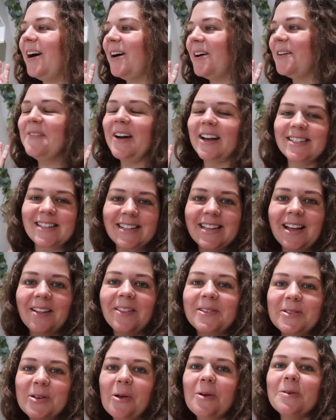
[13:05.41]
Um, as I
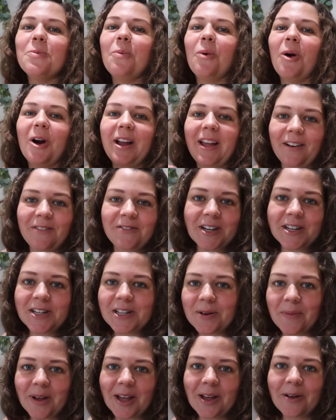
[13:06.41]
said, these clothes were gifted
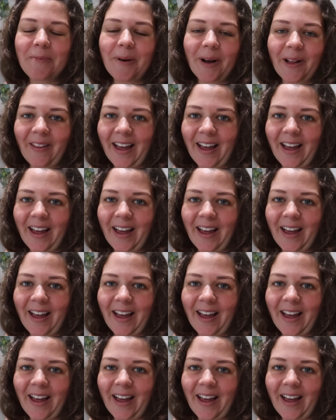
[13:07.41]
to me, but